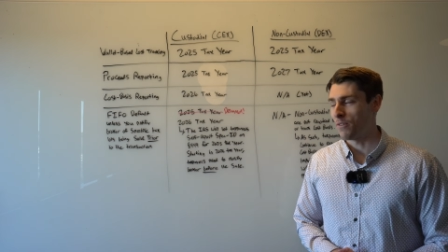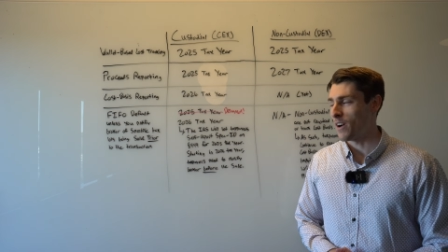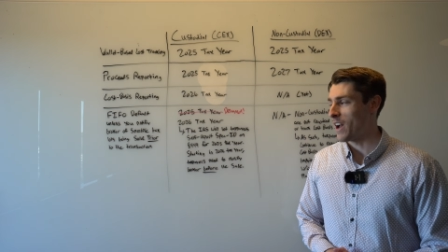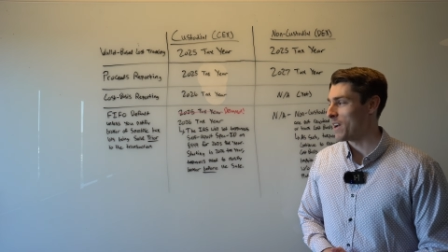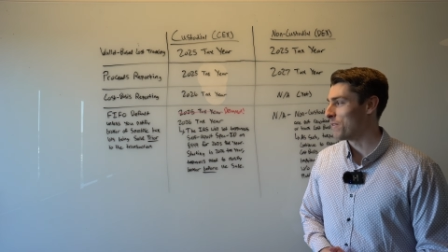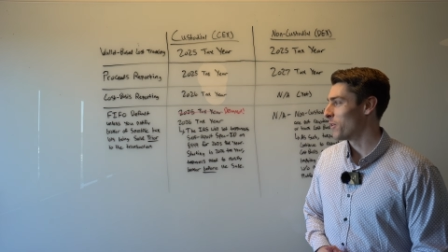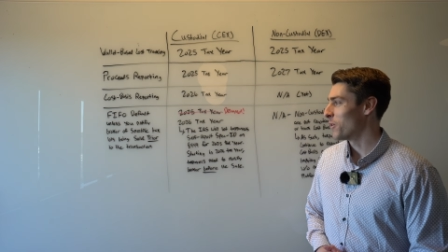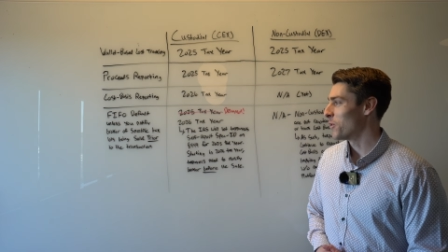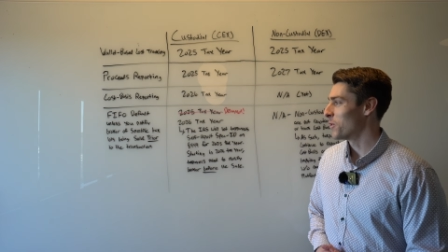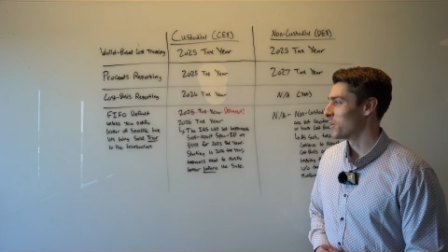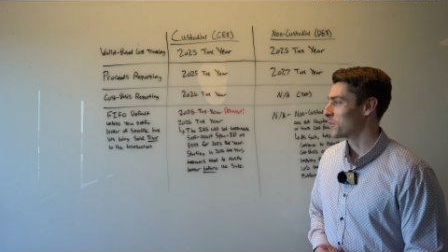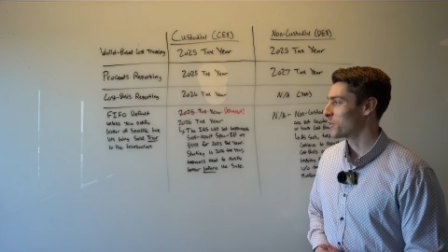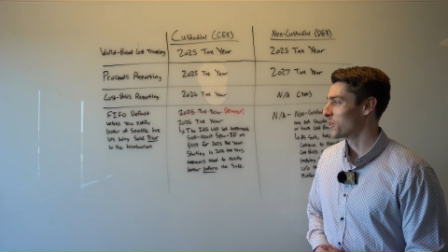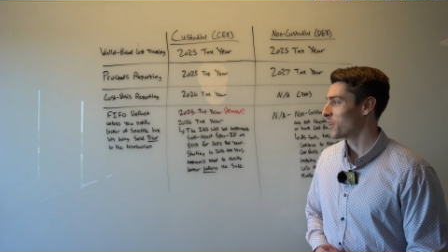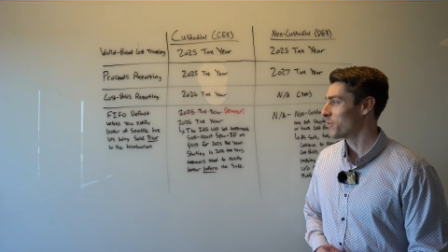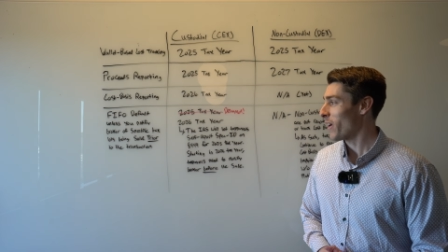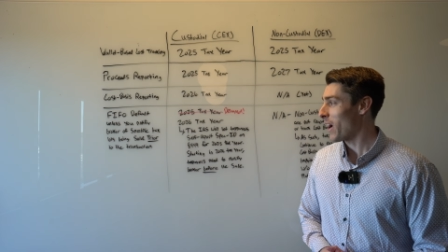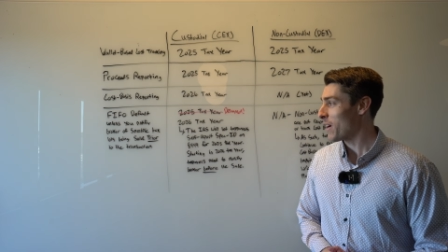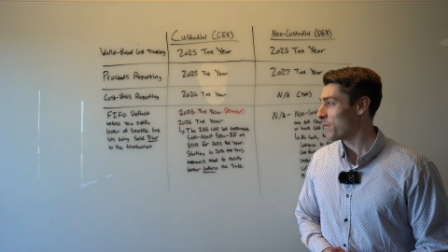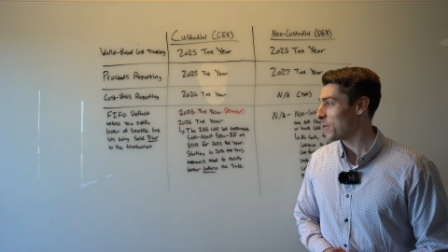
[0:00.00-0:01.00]
FIFO is
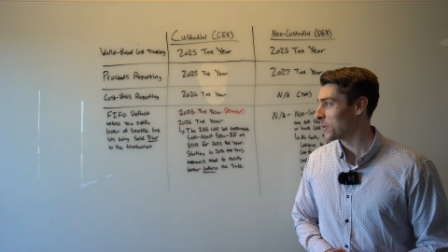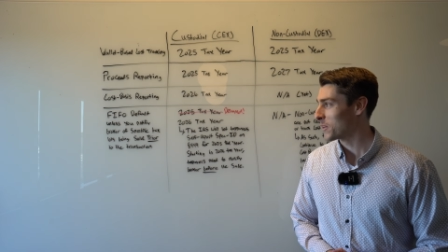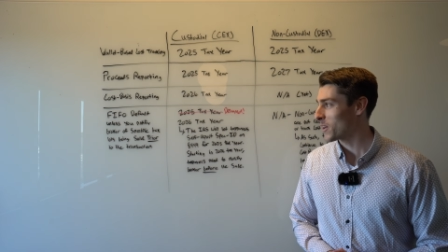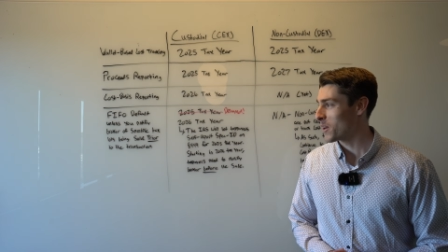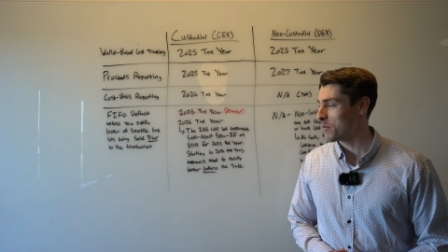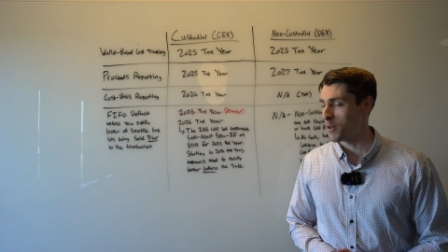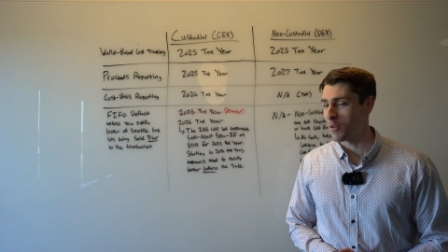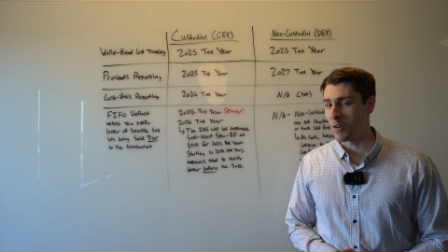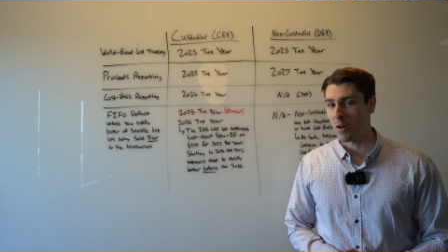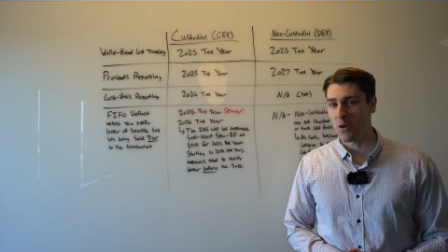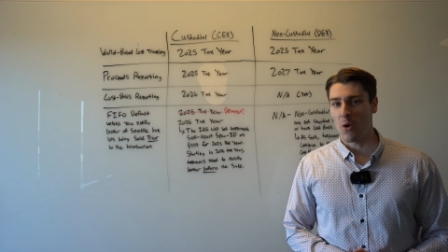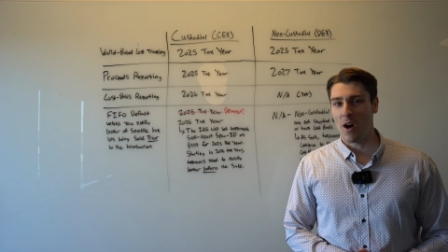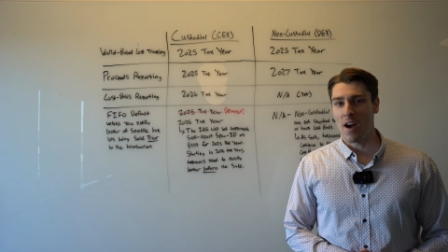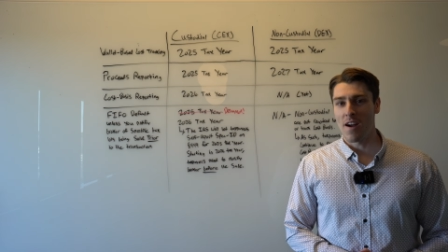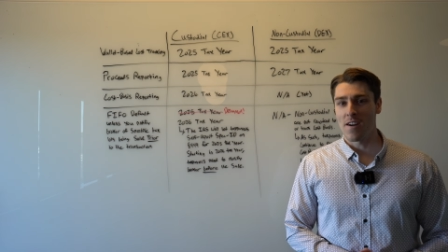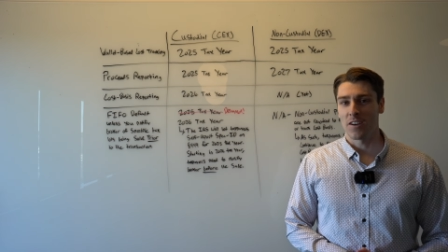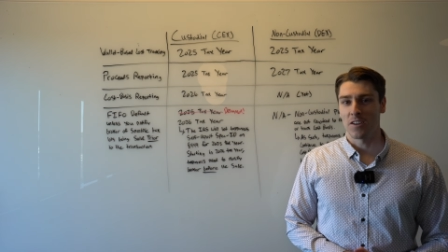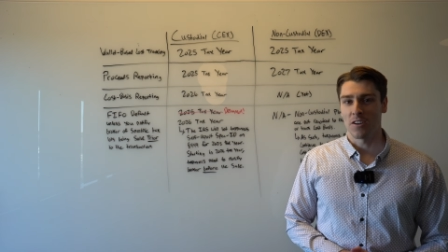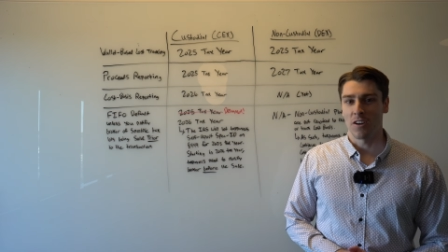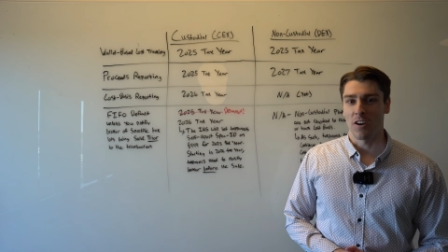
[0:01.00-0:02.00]
going to be
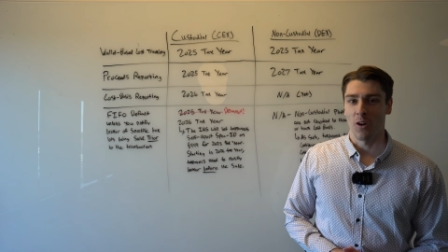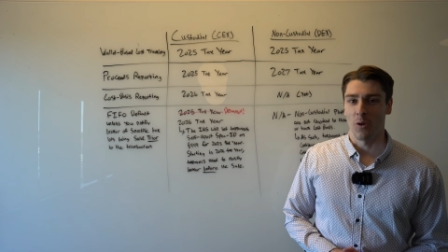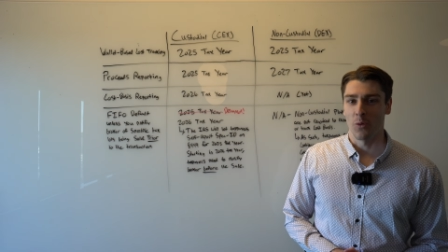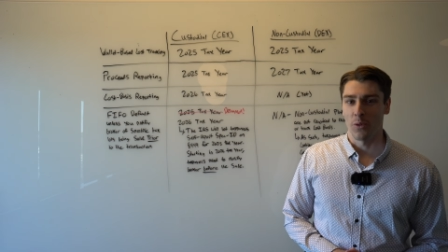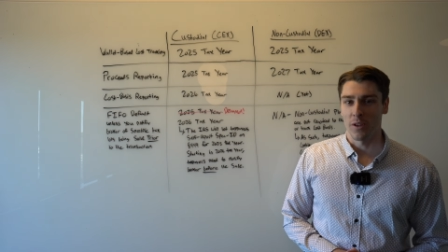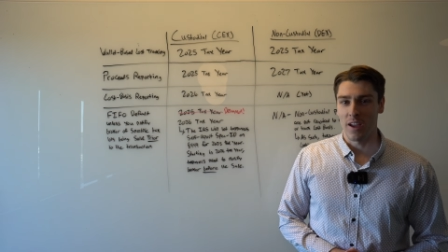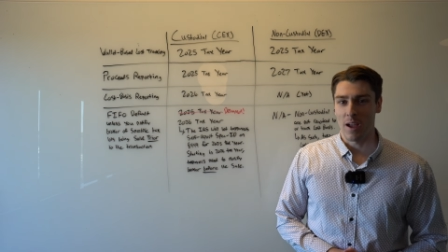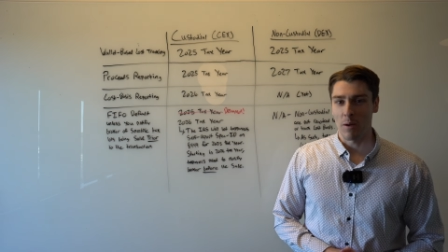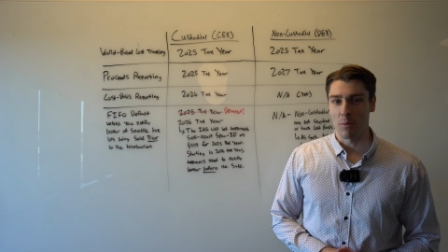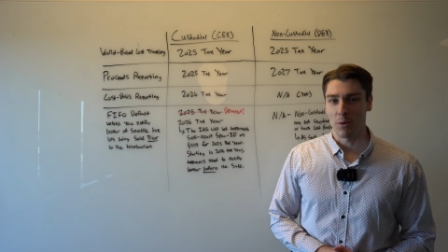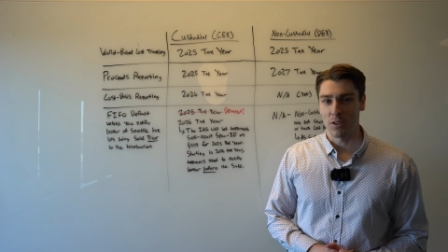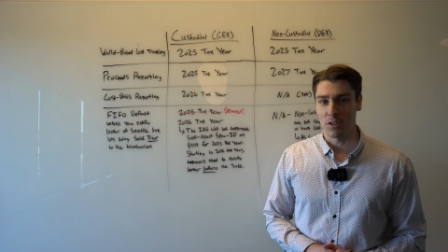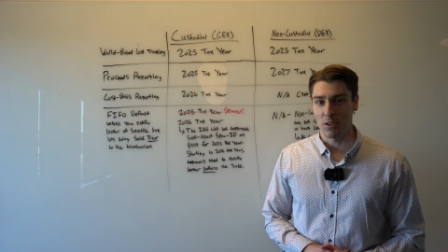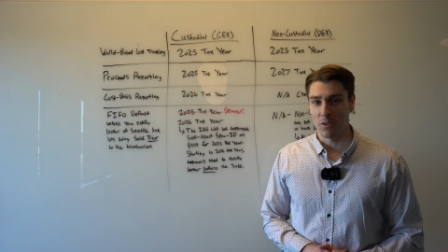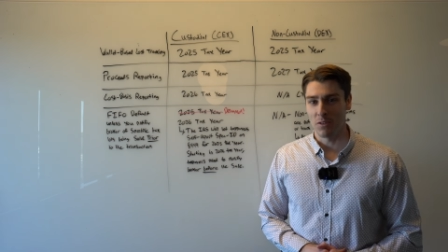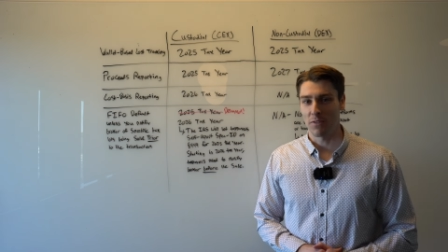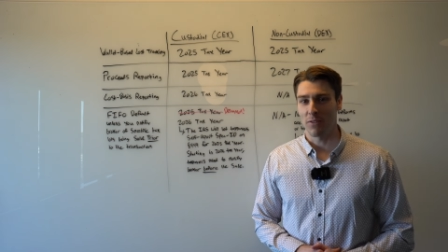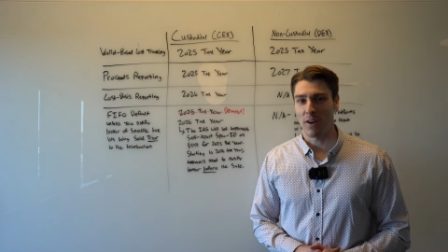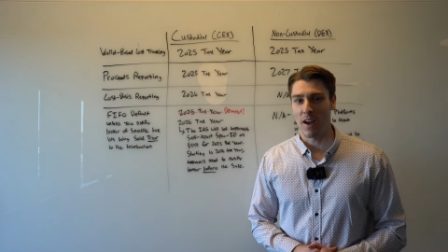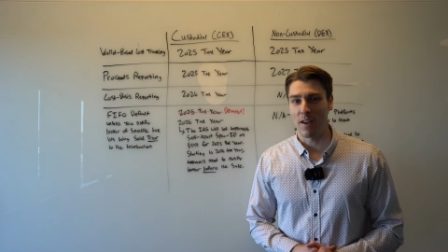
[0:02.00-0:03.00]
required. You're only able to
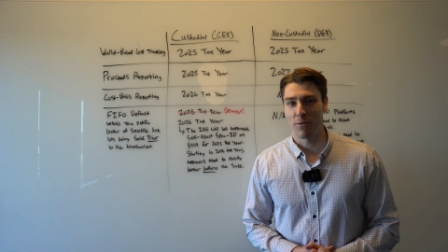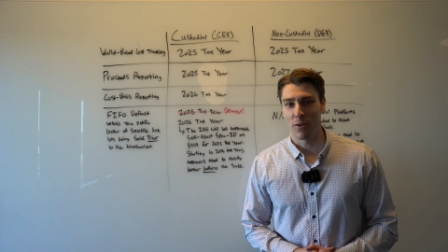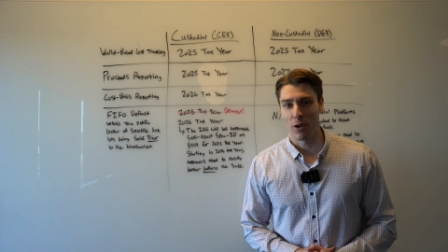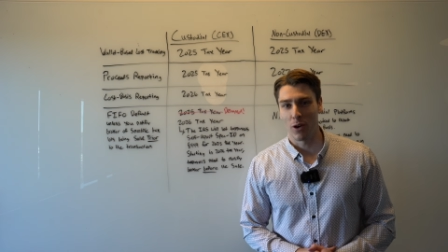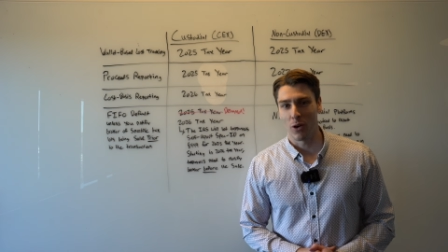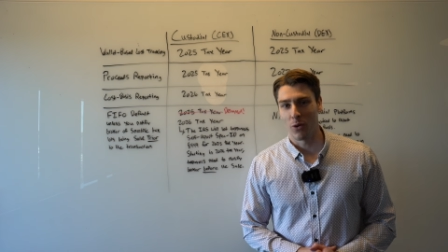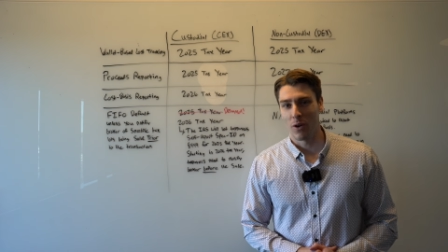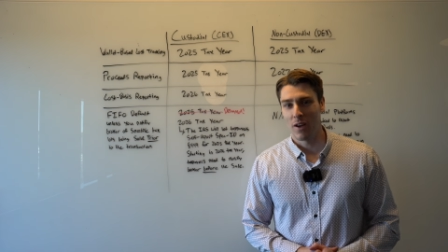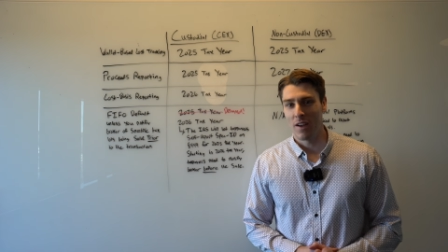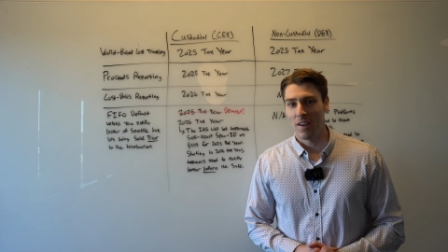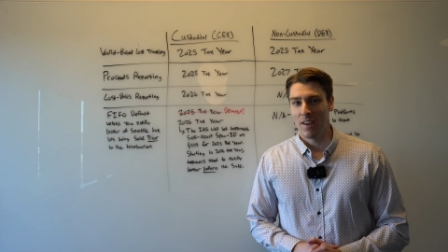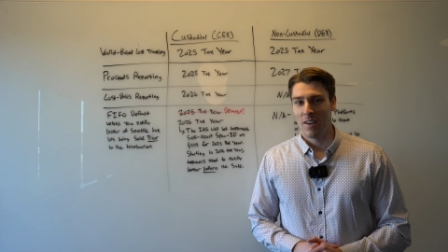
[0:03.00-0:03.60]
use FIFO.